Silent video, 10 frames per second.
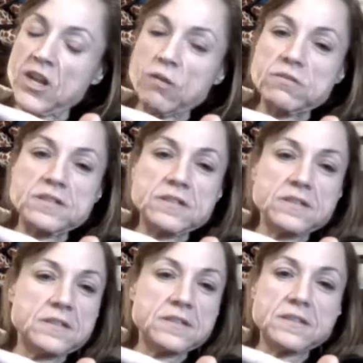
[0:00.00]
Don't
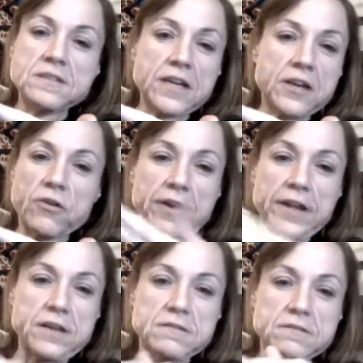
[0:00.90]

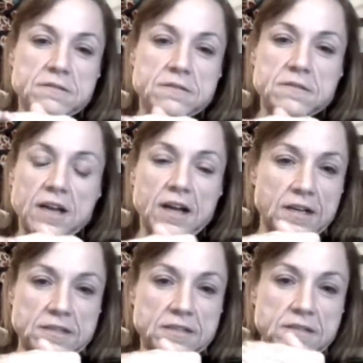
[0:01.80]
denigrate
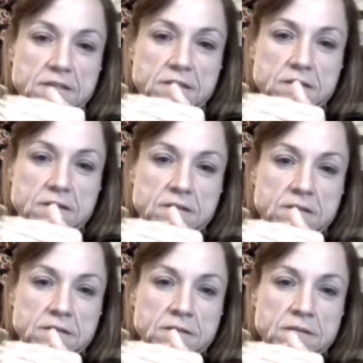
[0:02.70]
us
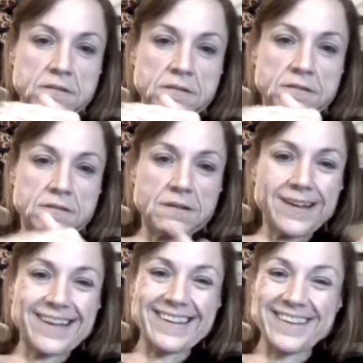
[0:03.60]

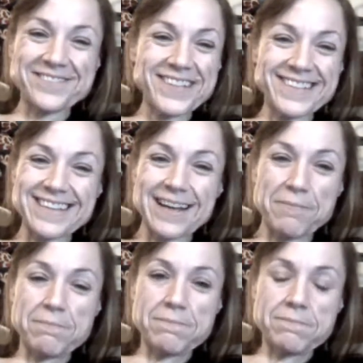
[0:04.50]
and lift us
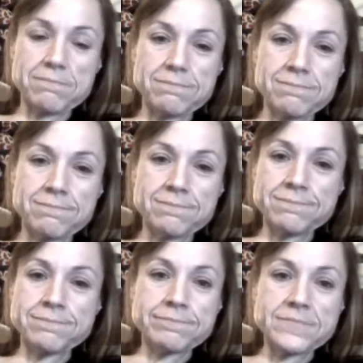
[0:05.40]
up
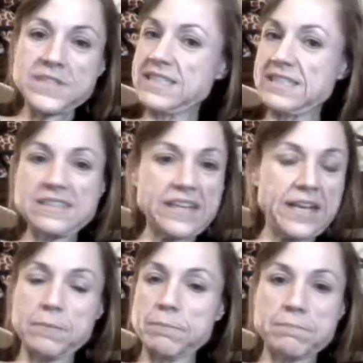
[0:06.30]
in the
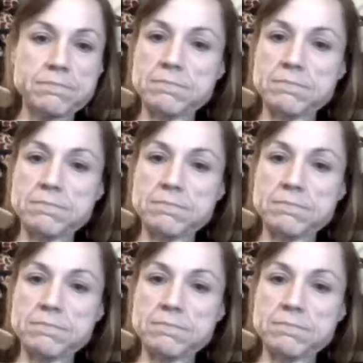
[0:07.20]
same